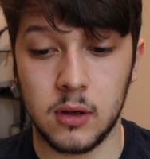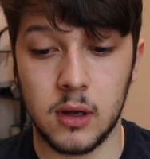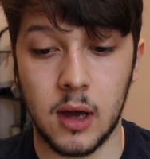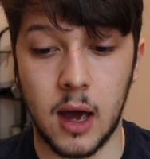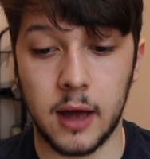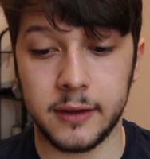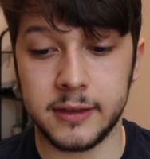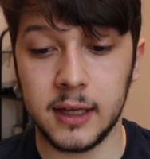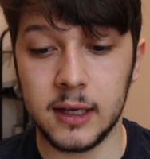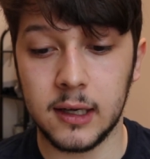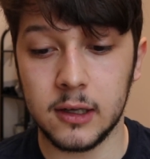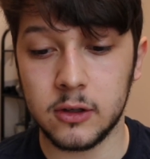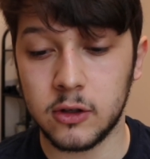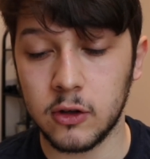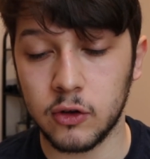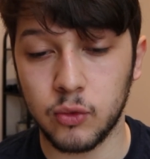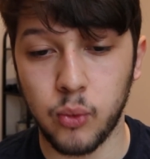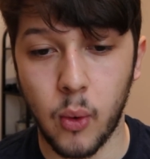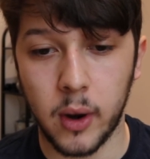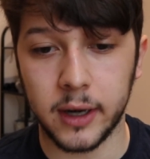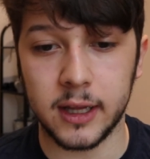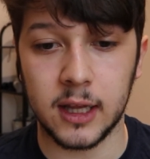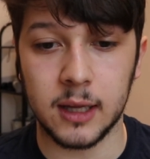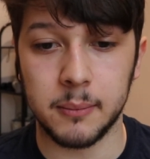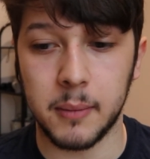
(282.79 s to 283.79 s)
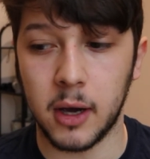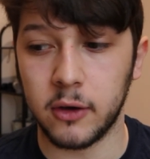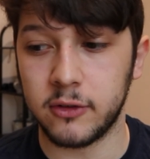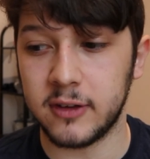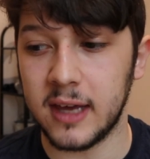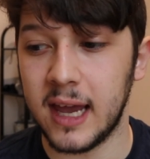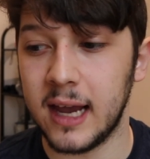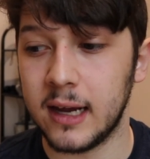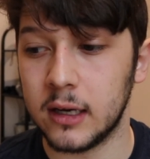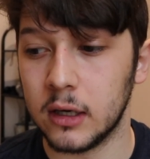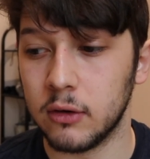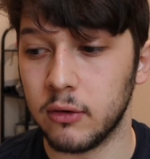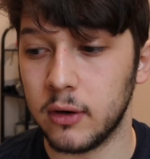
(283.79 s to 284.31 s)
I think it's just one of the most
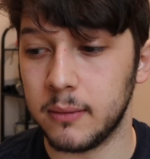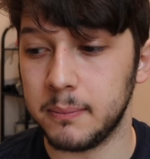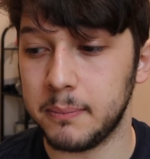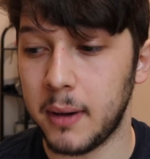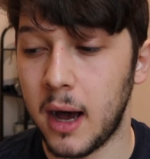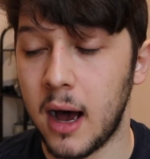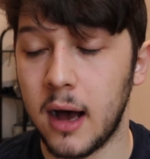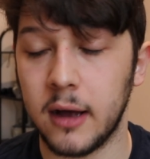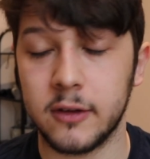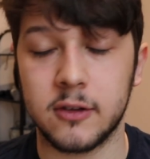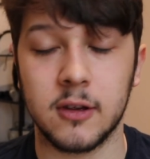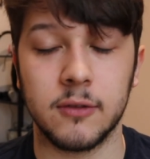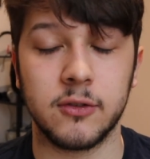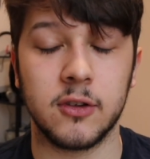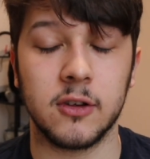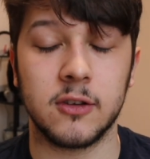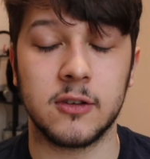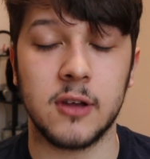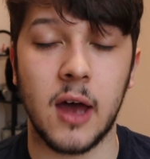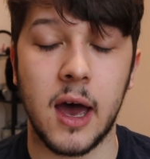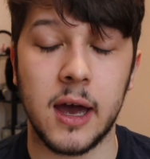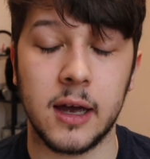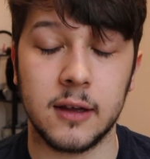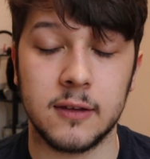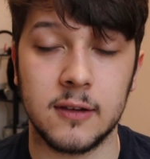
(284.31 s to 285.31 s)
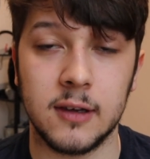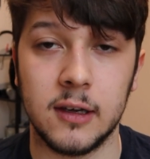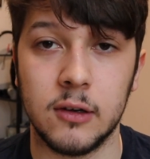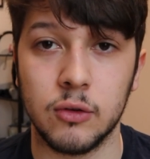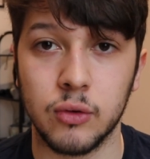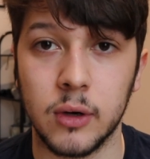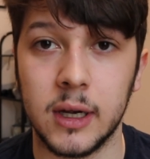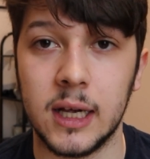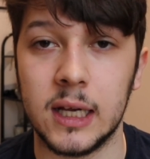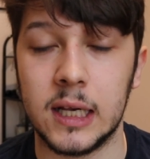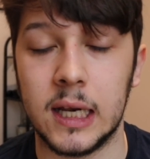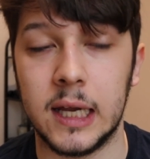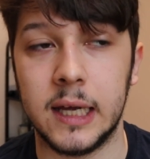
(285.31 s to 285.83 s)
ignorant parts of society,
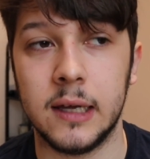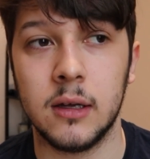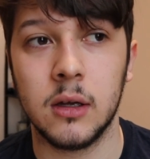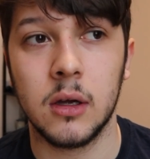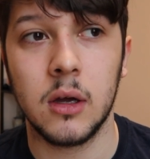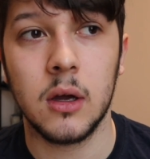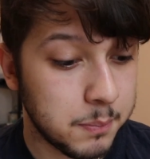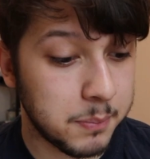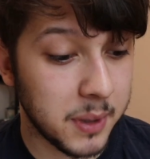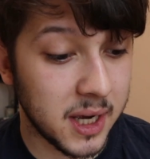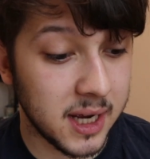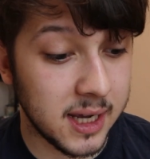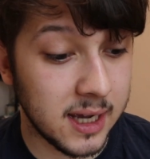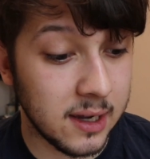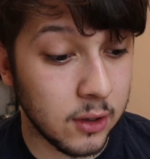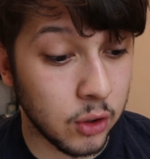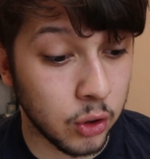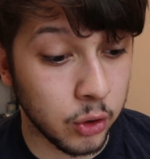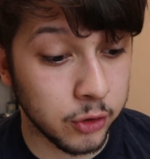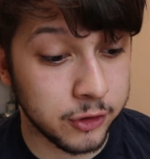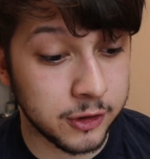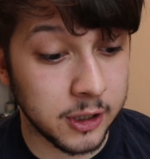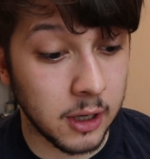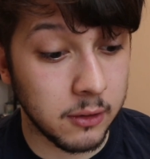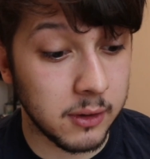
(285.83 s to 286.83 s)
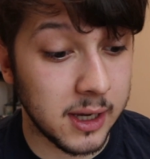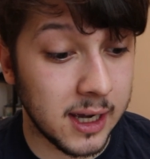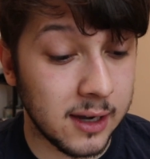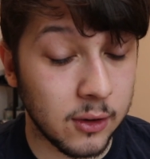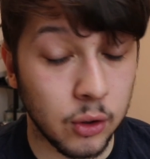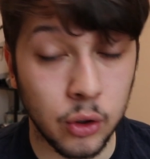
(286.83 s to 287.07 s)
really. But it also